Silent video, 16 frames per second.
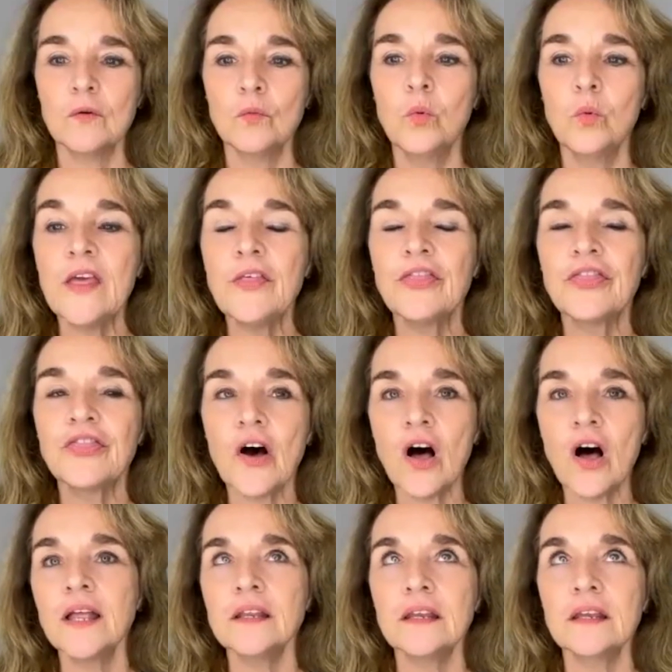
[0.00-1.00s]
we
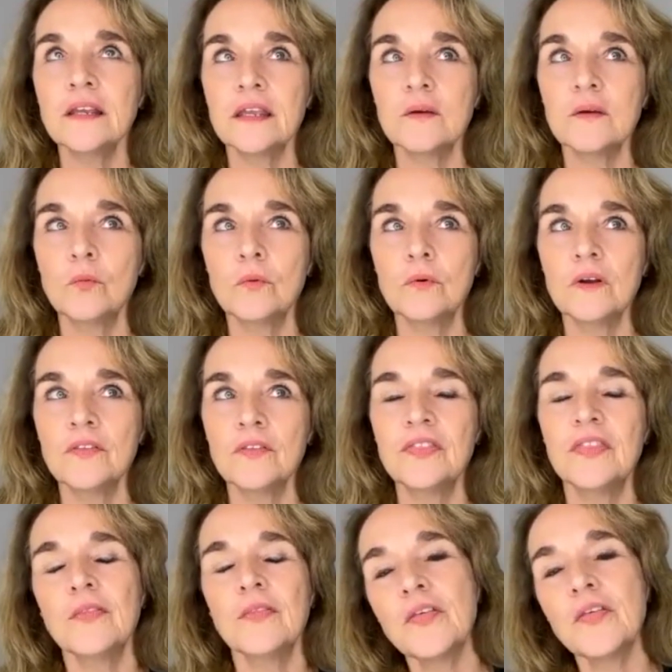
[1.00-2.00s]
thought
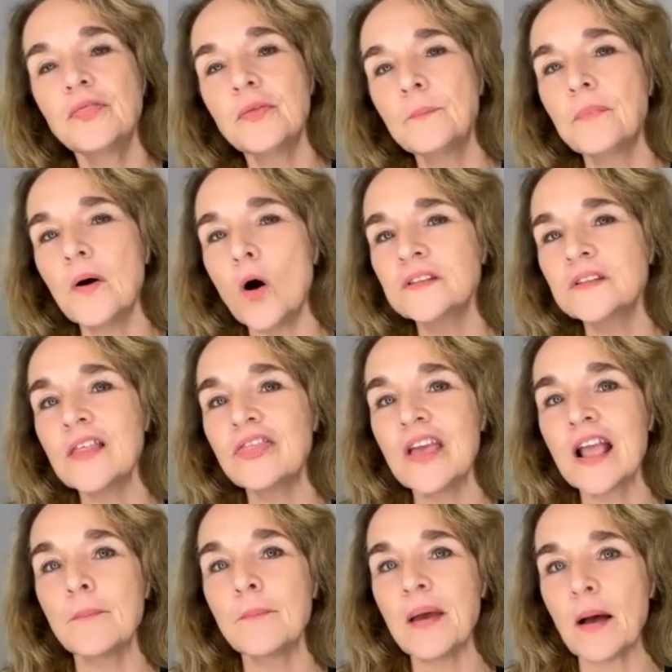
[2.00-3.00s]
the only
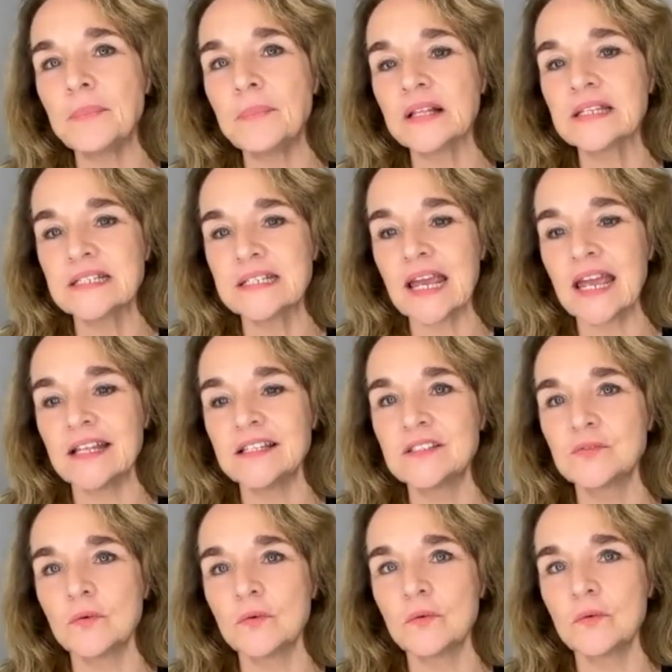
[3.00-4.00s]
thing about Bill and
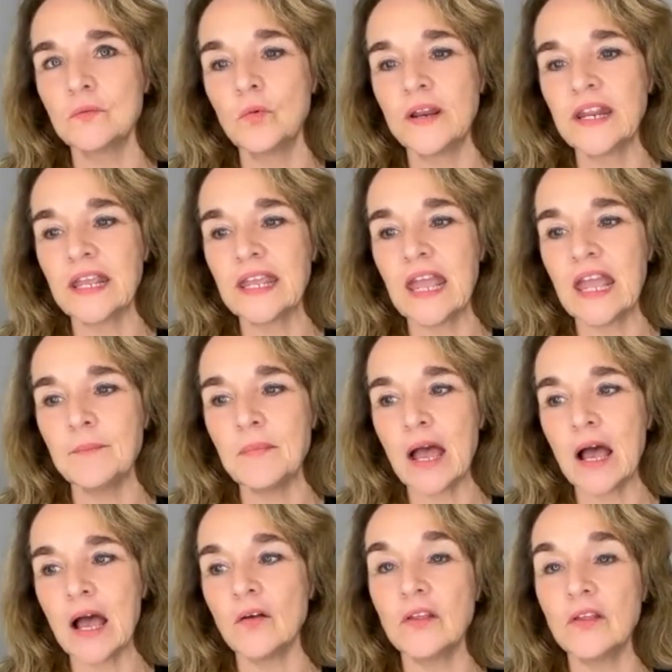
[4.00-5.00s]
Ted's when it came
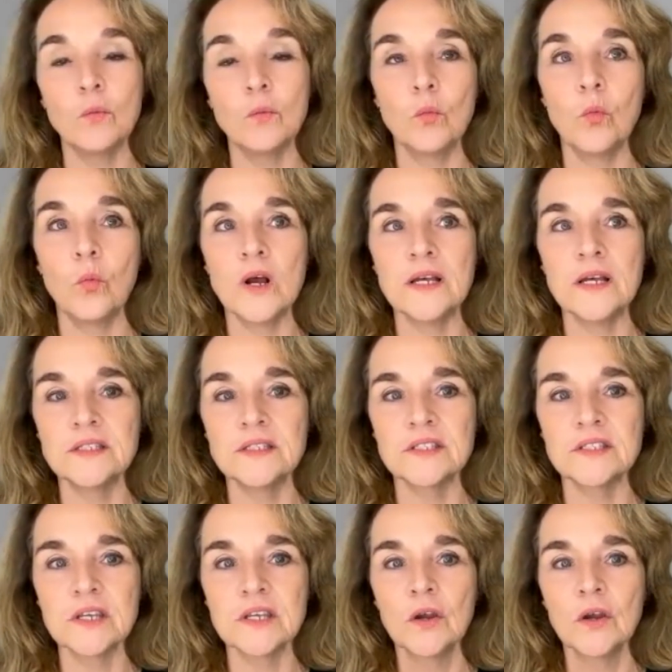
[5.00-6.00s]
out, it
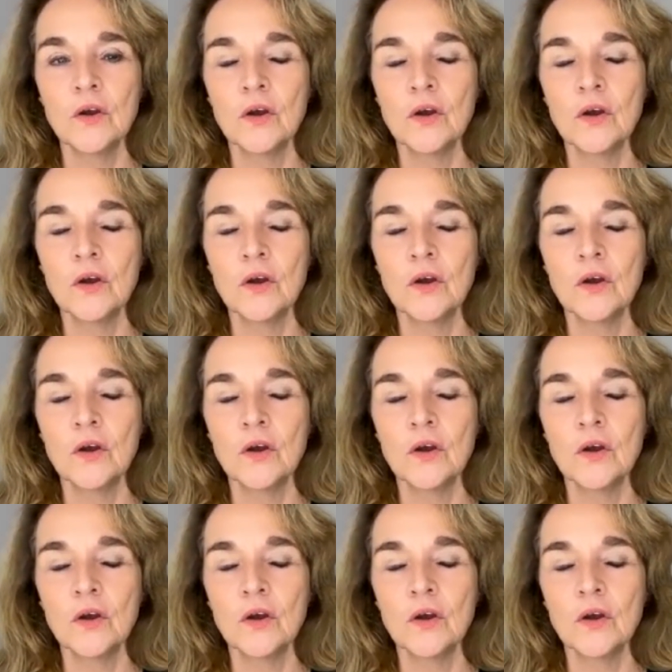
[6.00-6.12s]
was